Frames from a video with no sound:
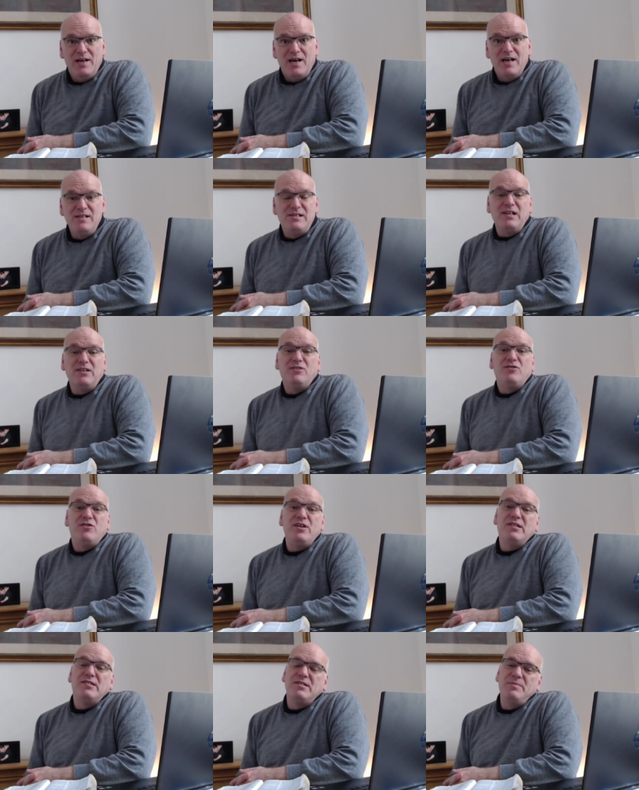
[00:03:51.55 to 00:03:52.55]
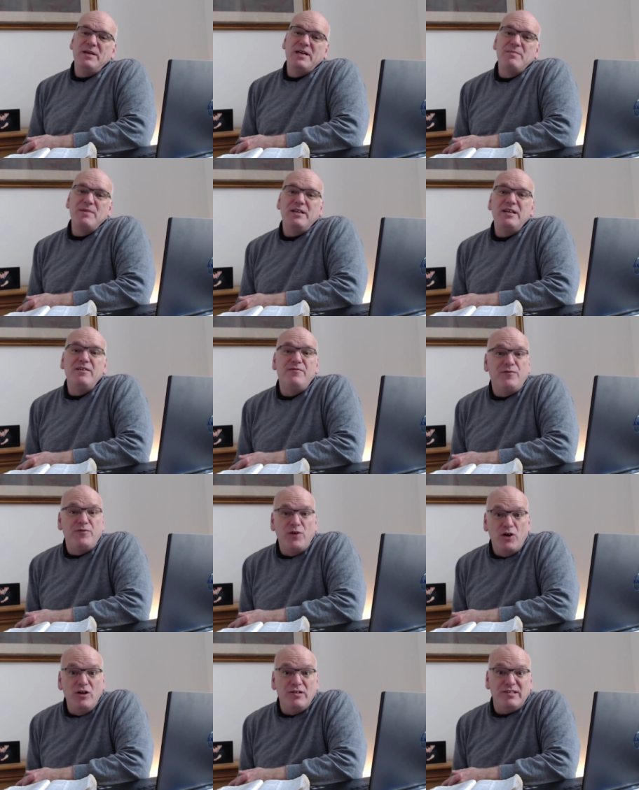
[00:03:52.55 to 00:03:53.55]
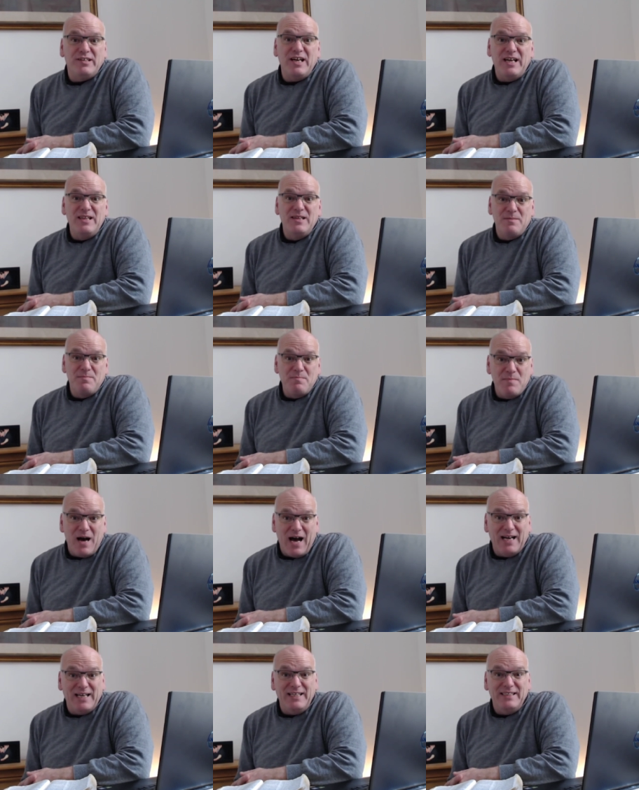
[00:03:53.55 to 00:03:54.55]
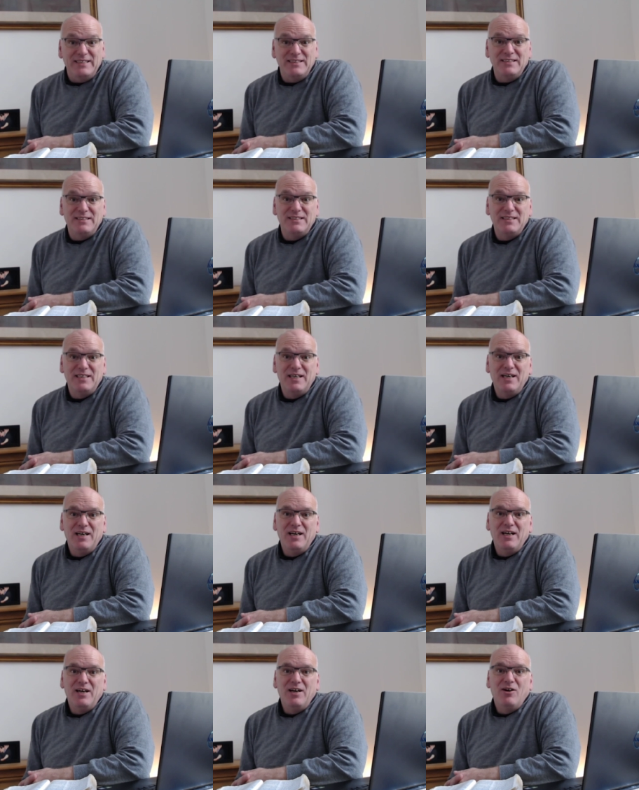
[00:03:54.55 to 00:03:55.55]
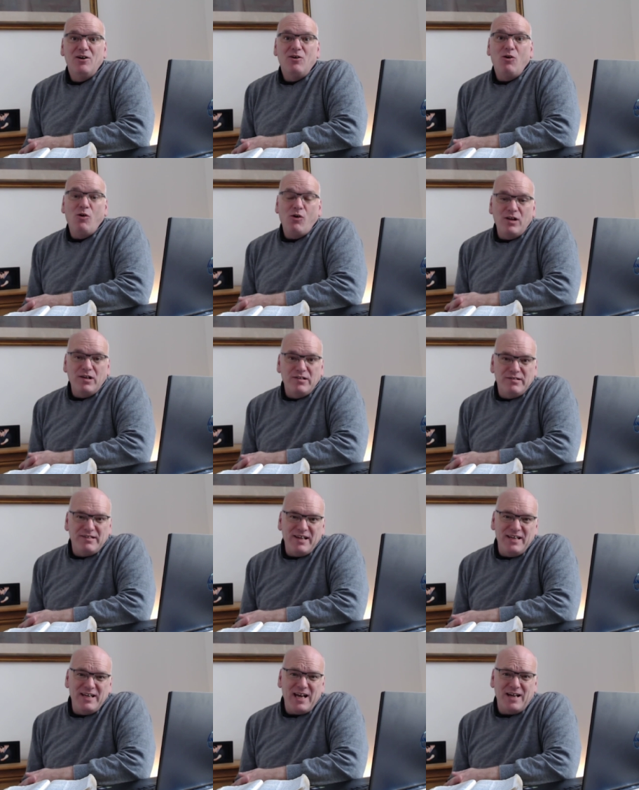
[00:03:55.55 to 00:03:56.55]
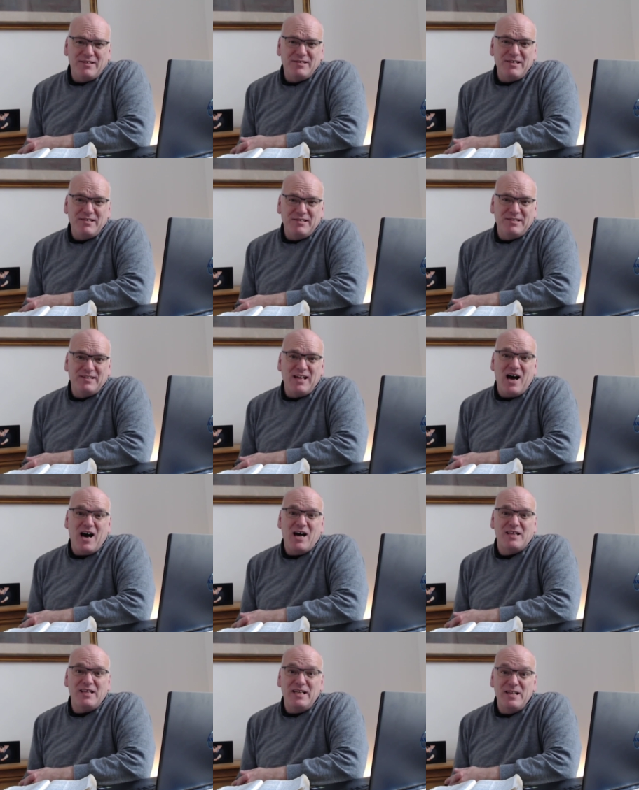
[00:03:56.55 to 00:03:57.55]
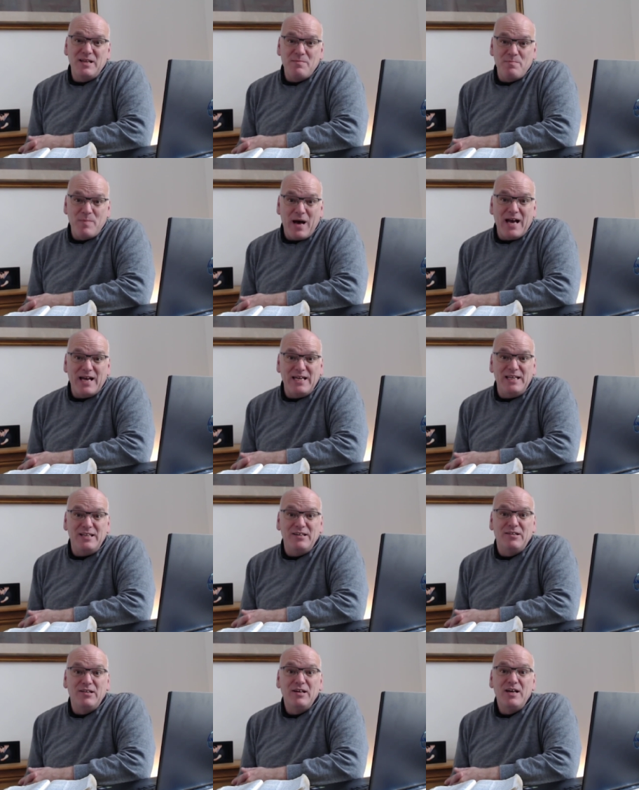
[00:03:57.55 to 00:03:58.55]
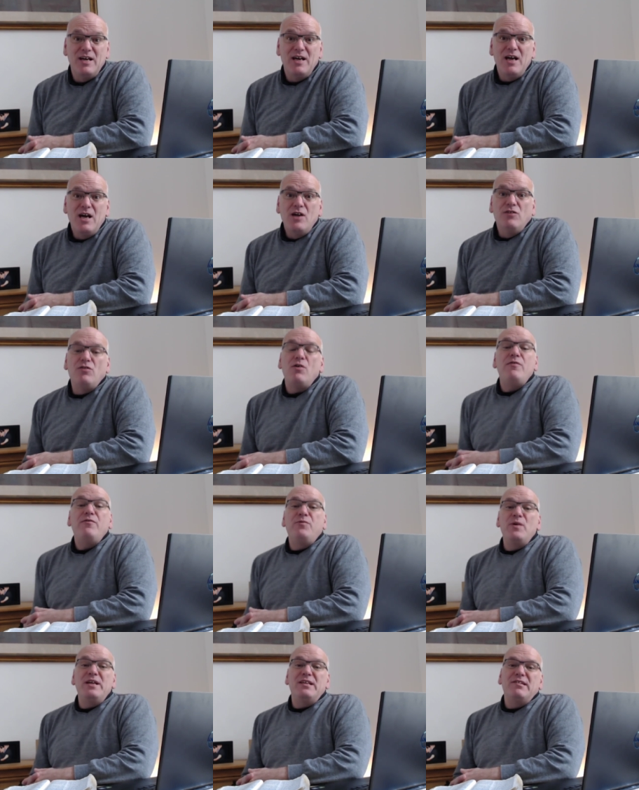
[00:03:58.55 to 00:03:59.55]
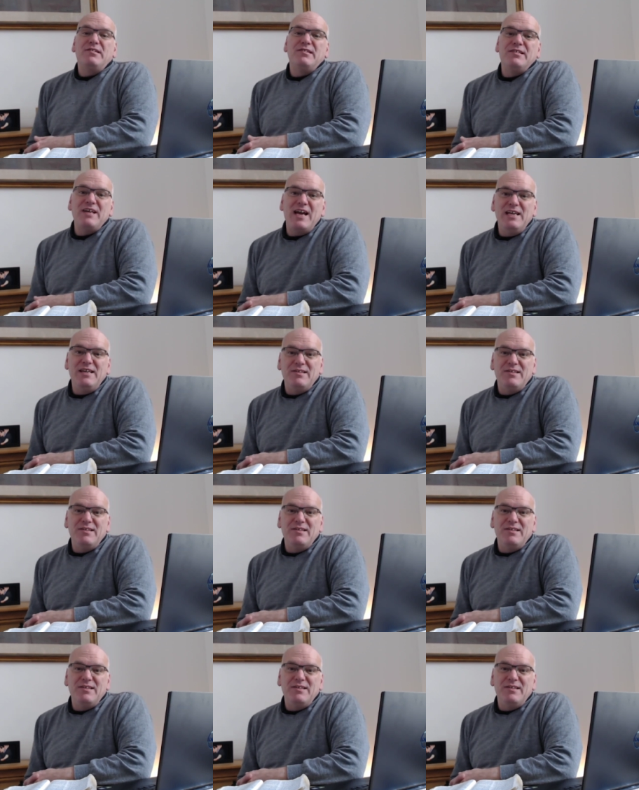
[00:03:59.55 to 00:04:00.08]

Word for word: Adultery has to be committed first in the mind. All sin has to start in the mind. So if we're to stay